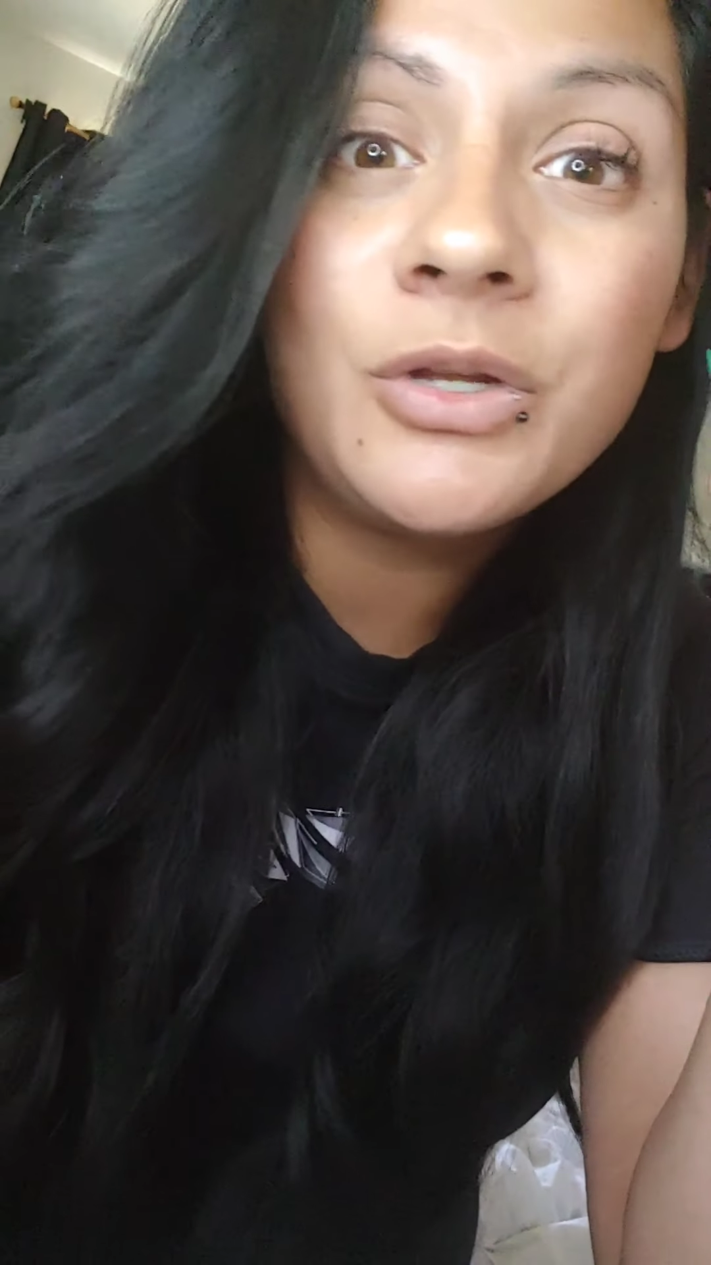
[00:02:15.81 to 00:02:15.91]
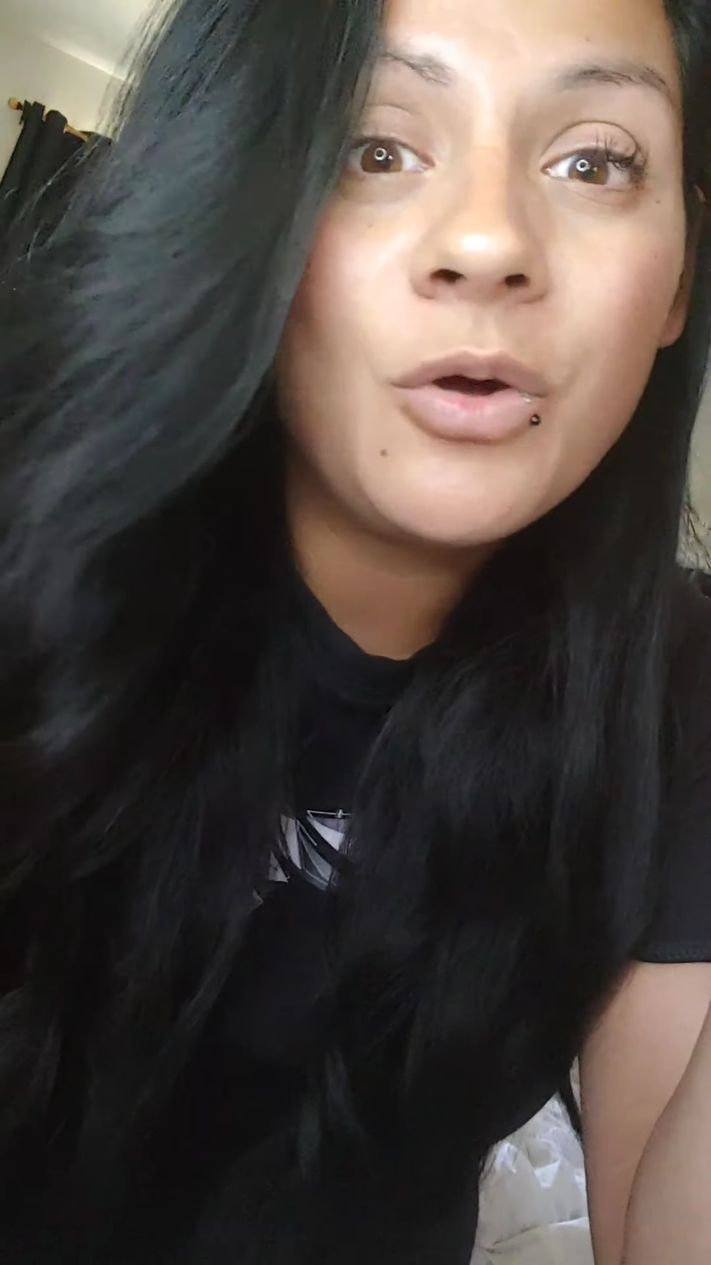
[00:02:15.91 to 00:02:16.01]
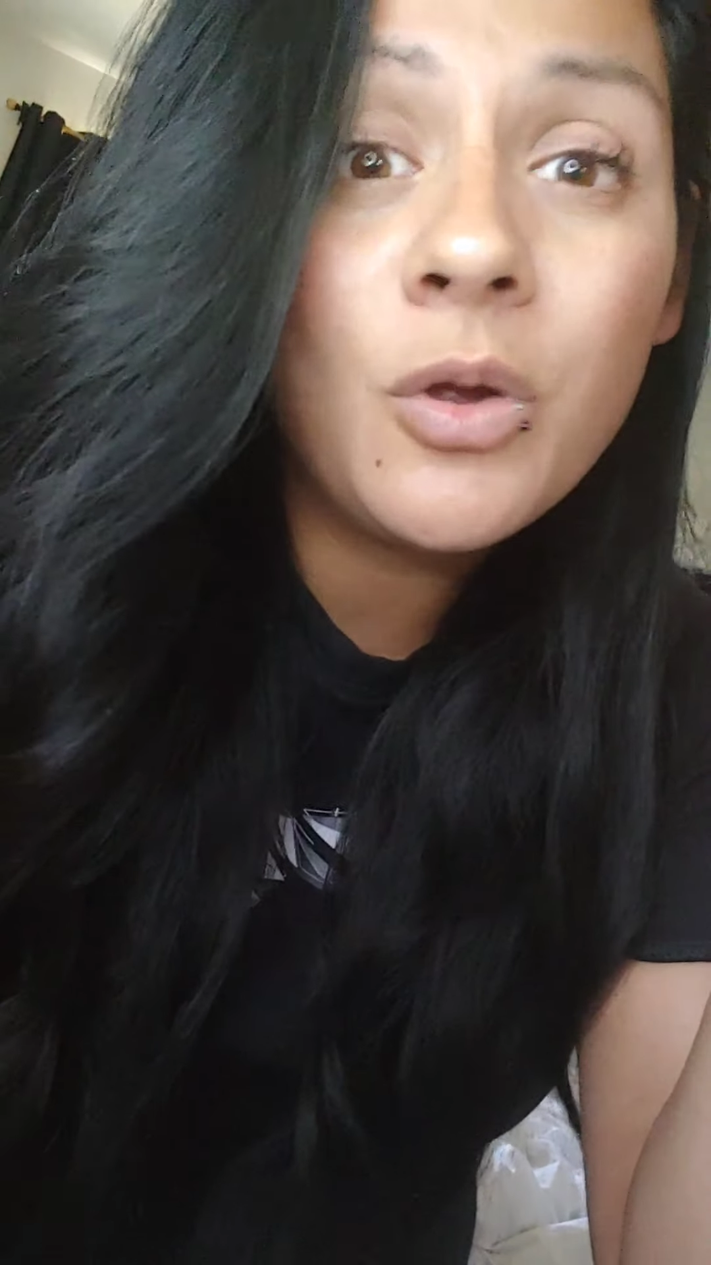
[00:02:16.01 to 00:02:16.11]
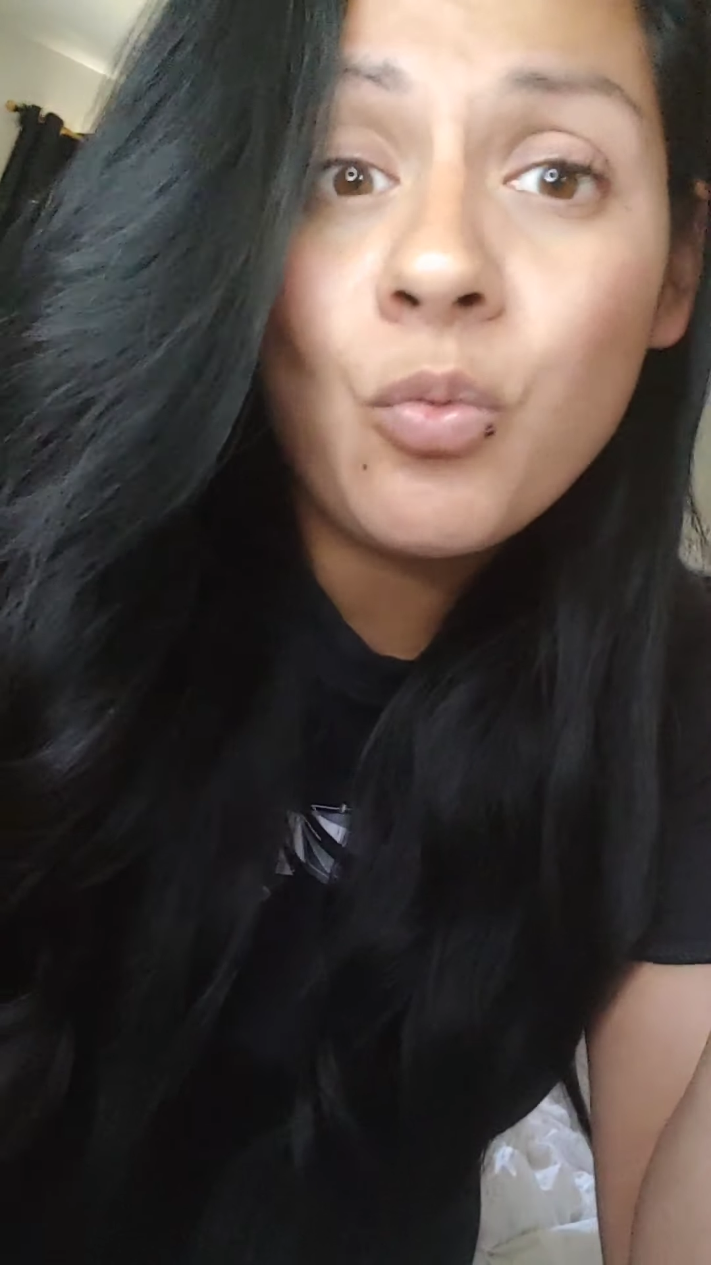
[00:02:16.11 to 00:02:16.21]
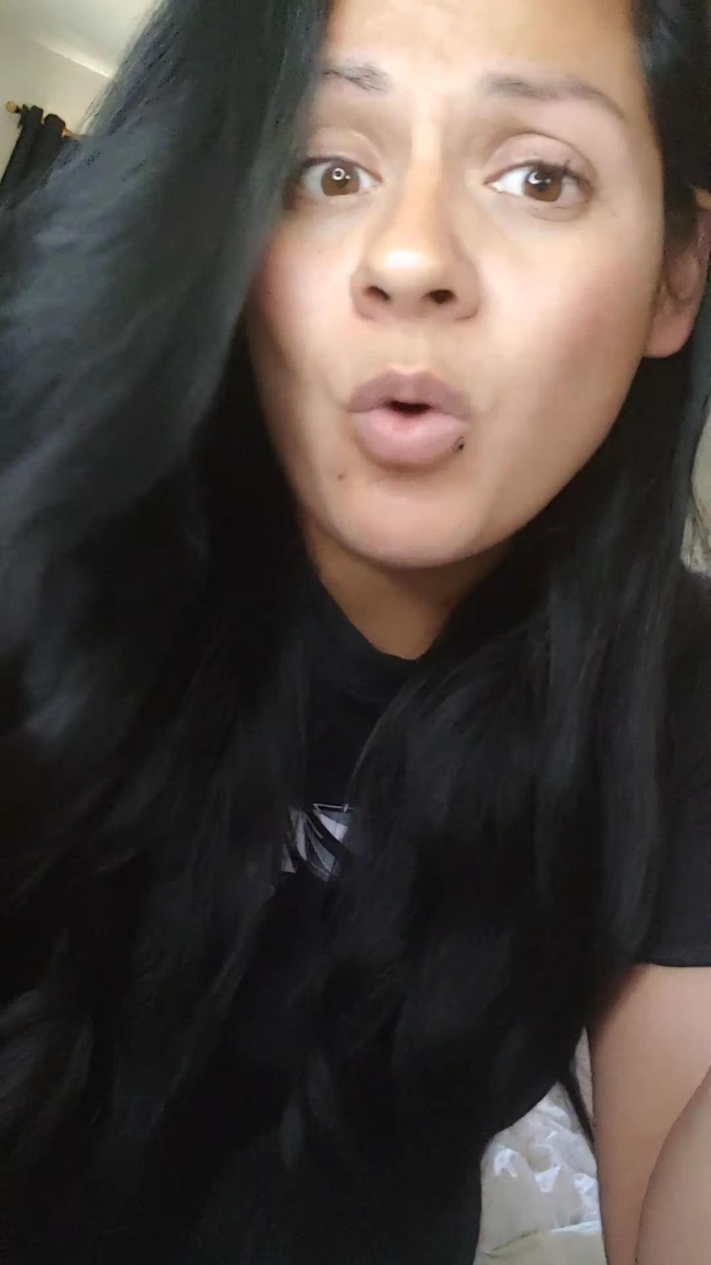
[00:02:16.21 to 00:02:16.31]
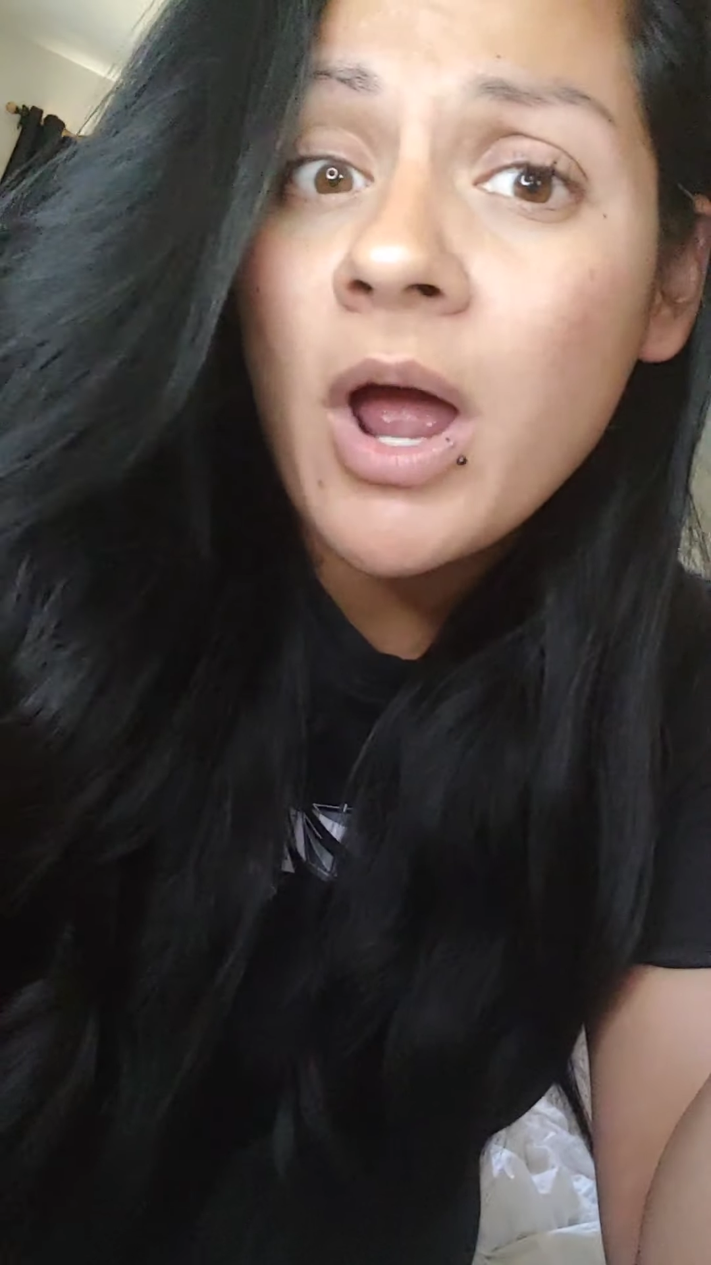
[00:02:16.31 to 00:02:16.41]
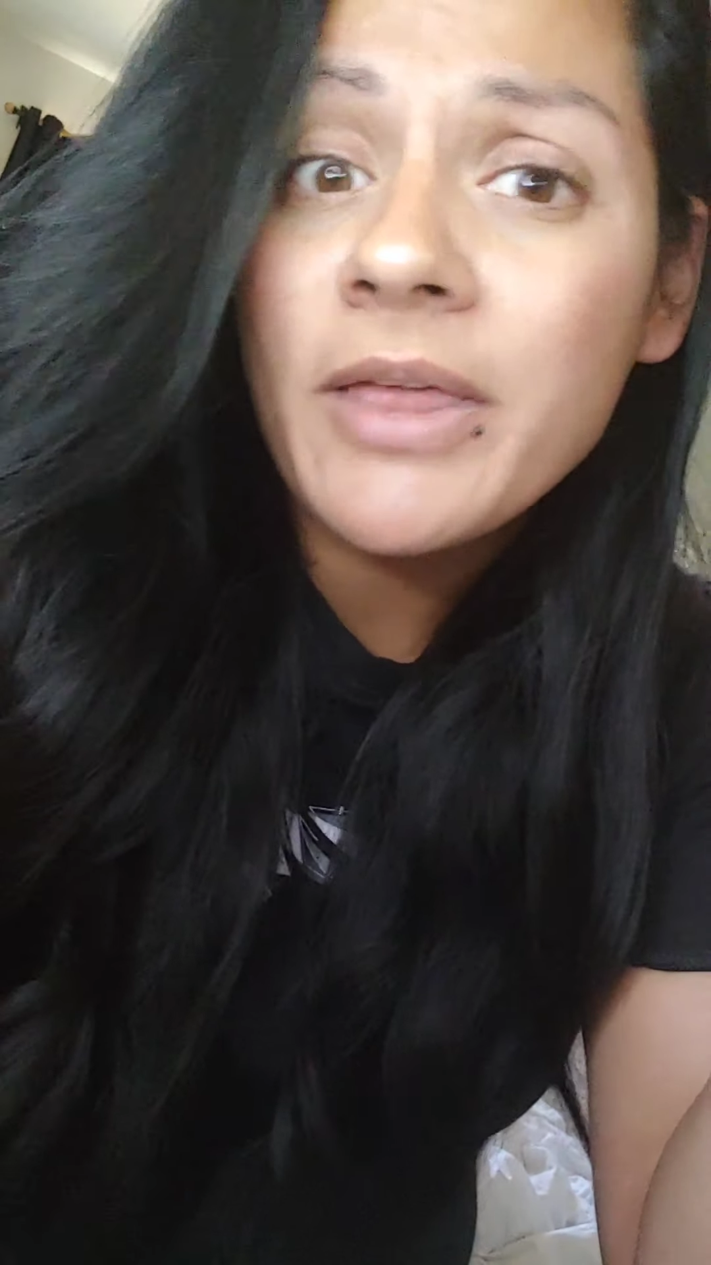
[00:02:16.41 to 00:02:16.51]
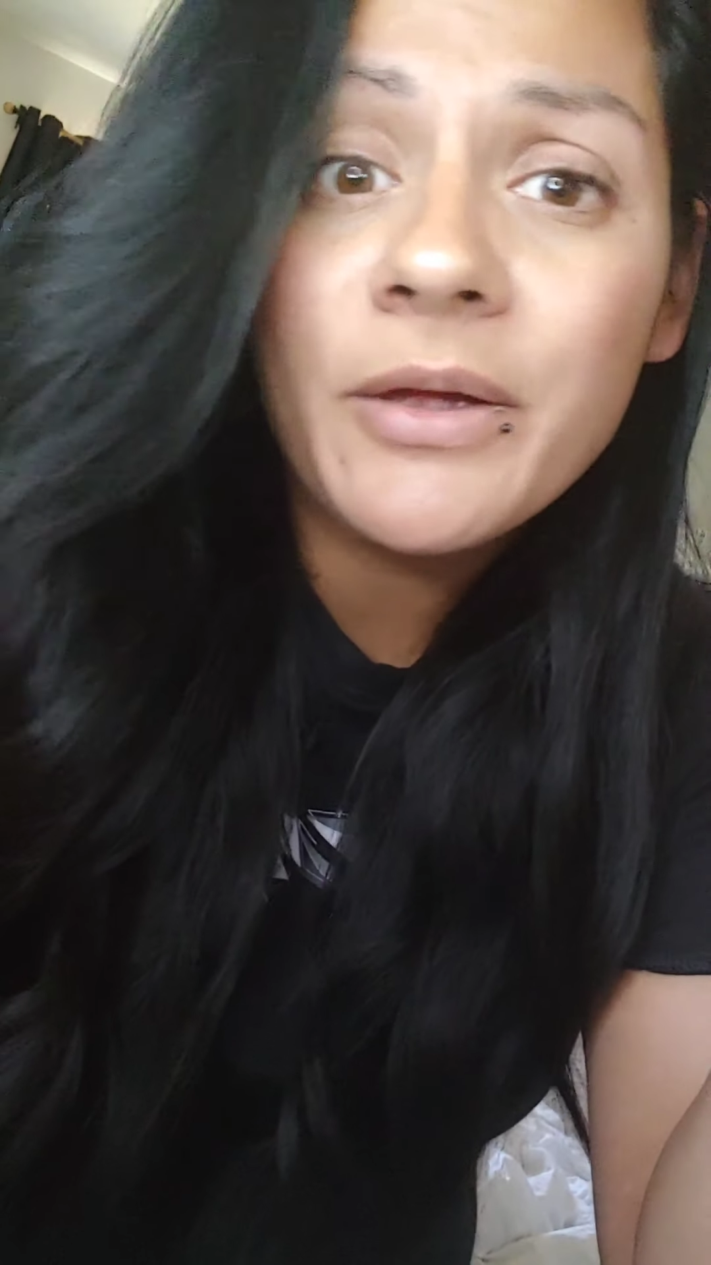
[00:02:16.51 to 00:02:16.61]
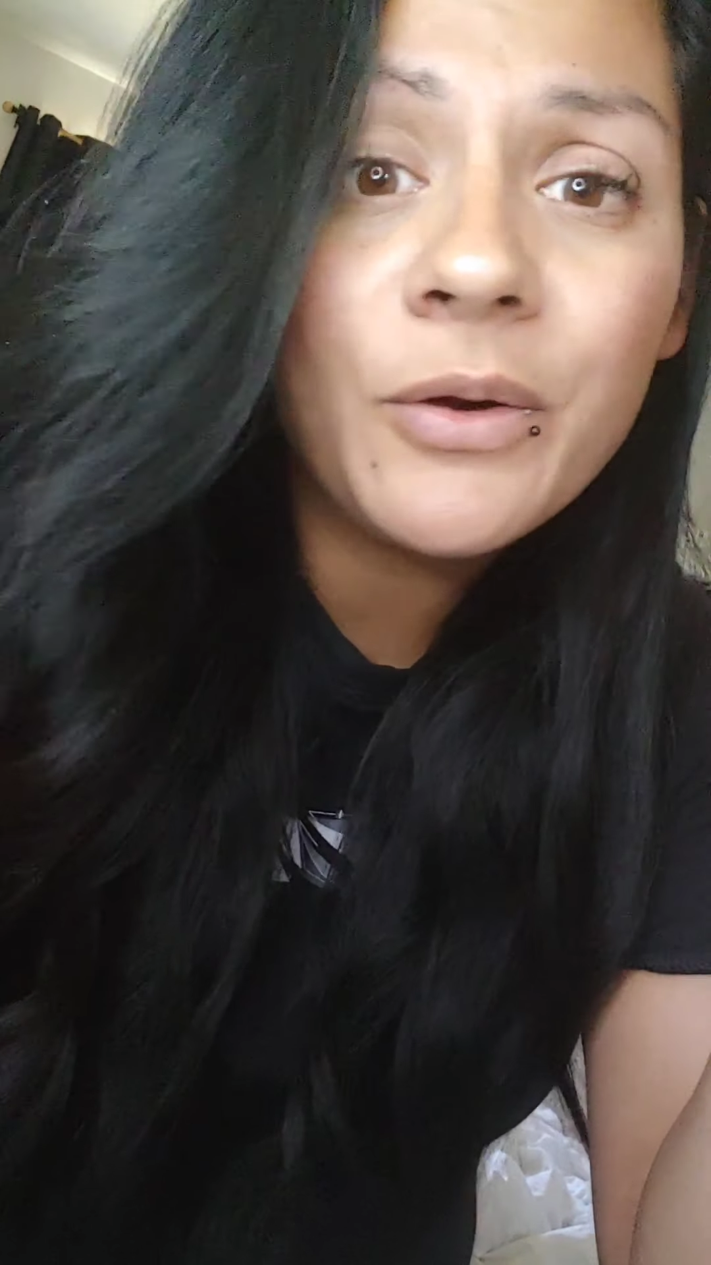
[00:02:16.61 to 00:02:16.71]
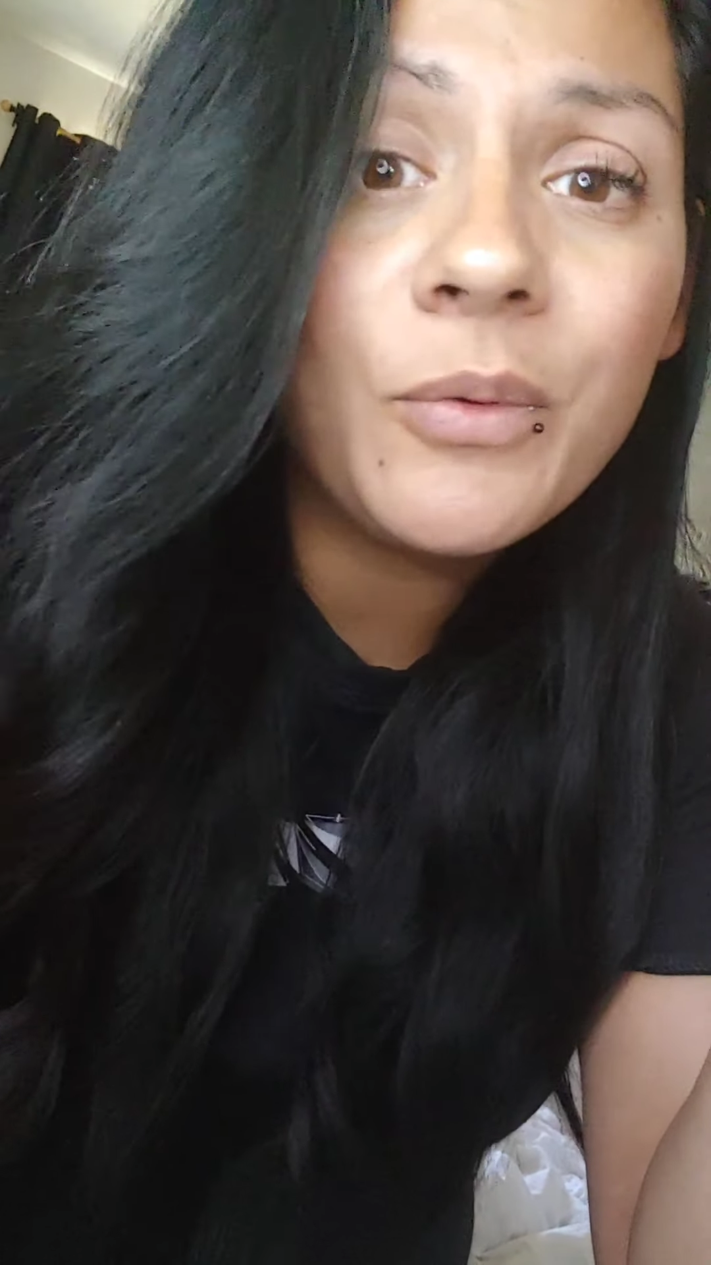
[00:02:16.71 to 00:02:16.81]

knowing why they're